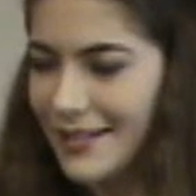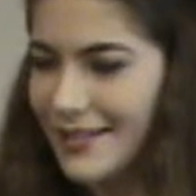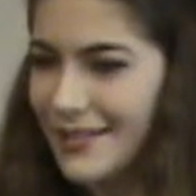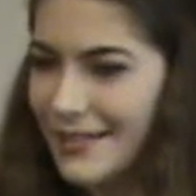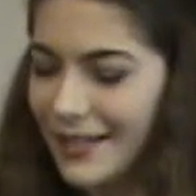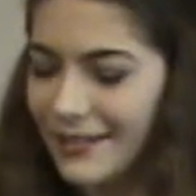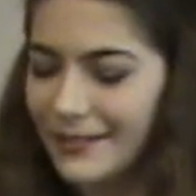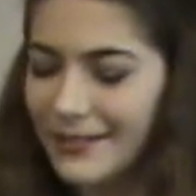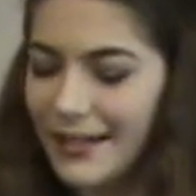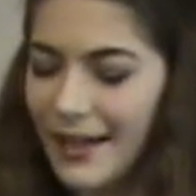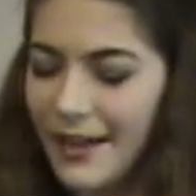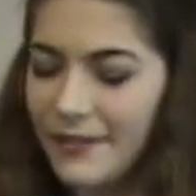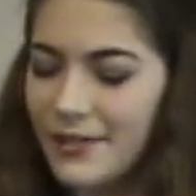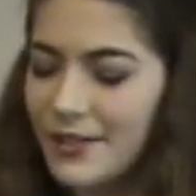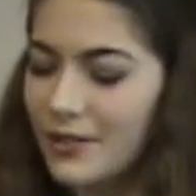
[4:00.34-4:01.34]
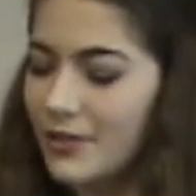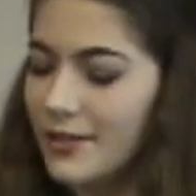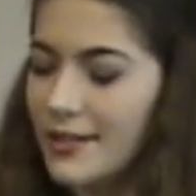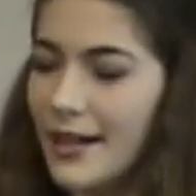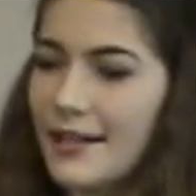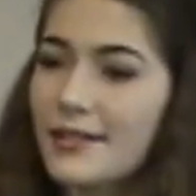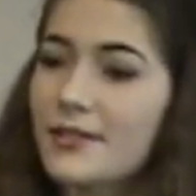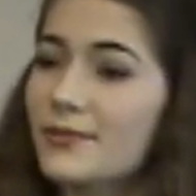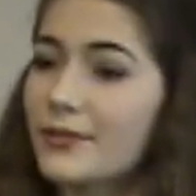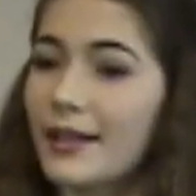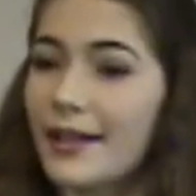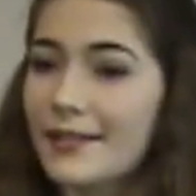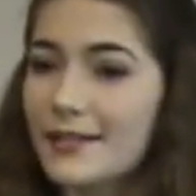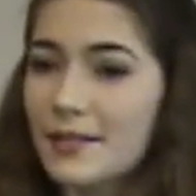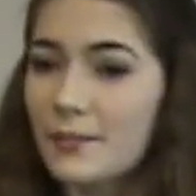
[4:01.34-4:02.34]
settle down in your nice,
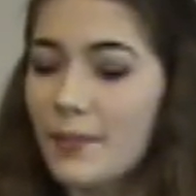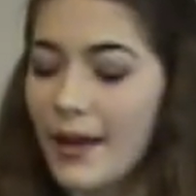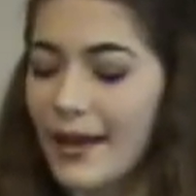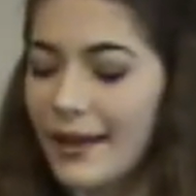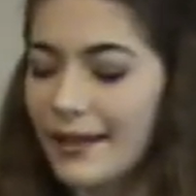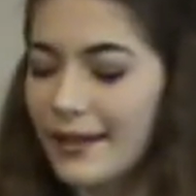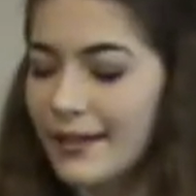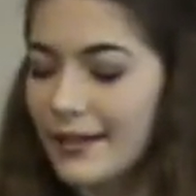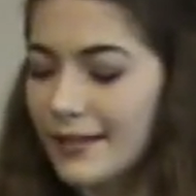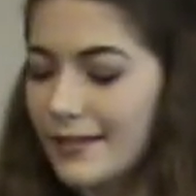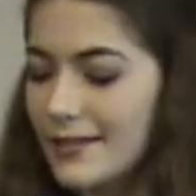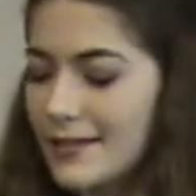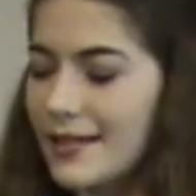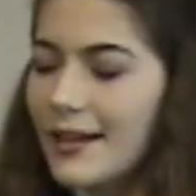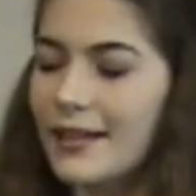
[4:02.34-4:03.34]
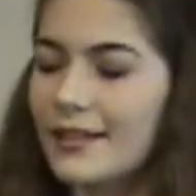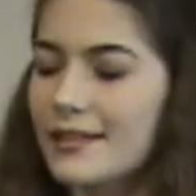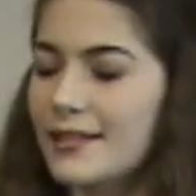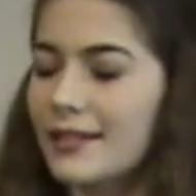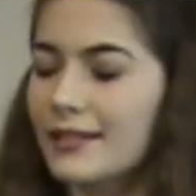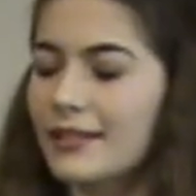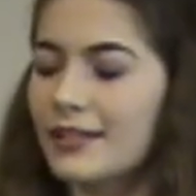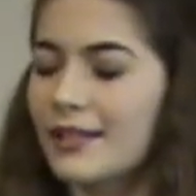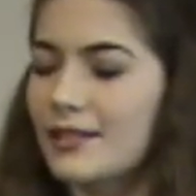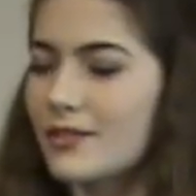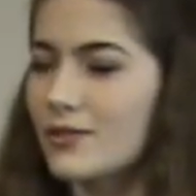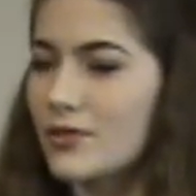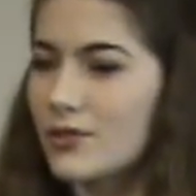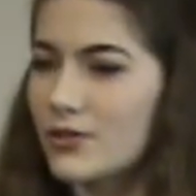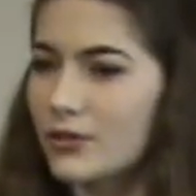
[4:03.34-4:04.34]
relaxing bed, sigh contently as you
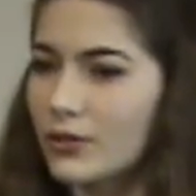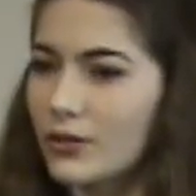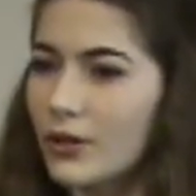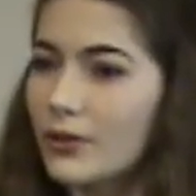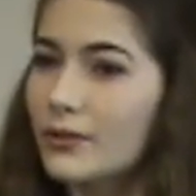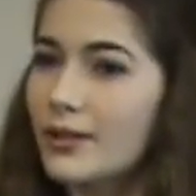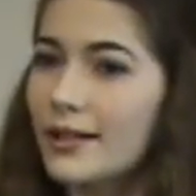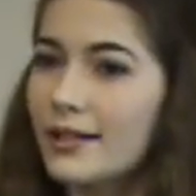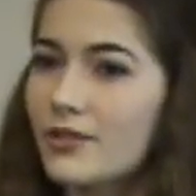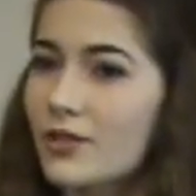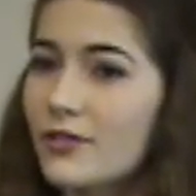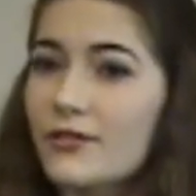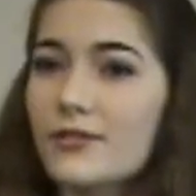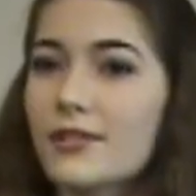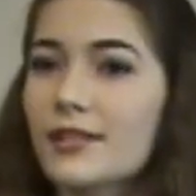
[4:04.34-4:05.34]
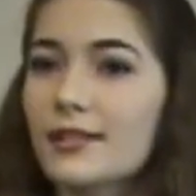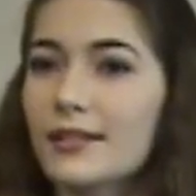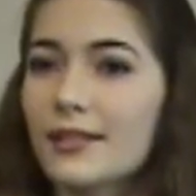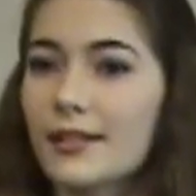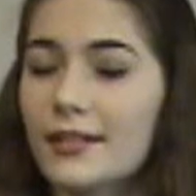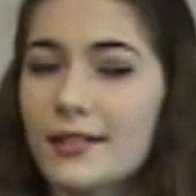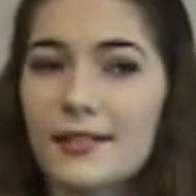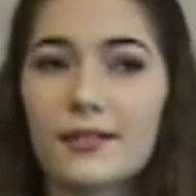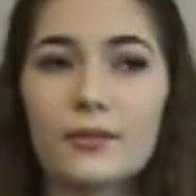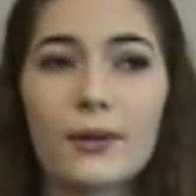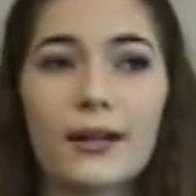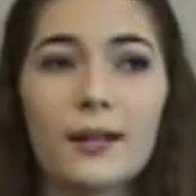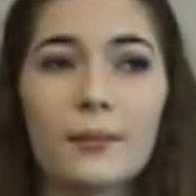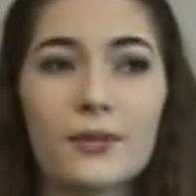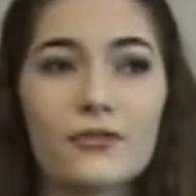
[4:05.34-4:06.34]
slowly drift into the
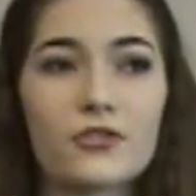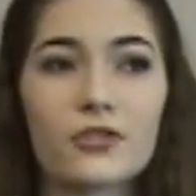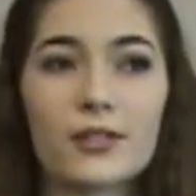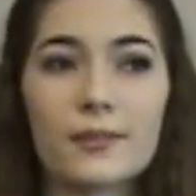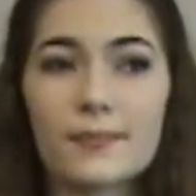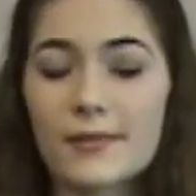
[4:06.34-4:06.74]
realm of dreams.